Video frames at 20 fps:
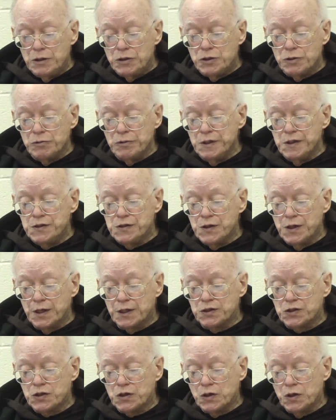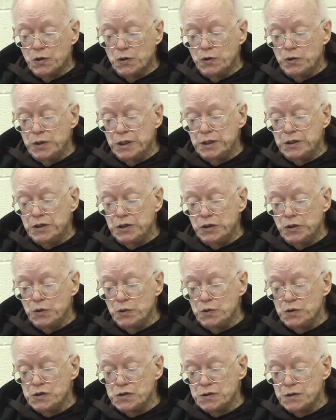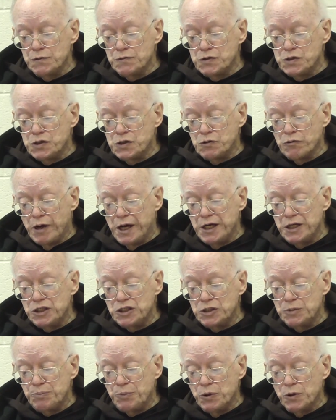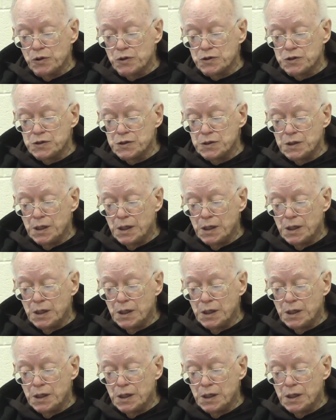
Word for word: Teresa excluded the use of strange books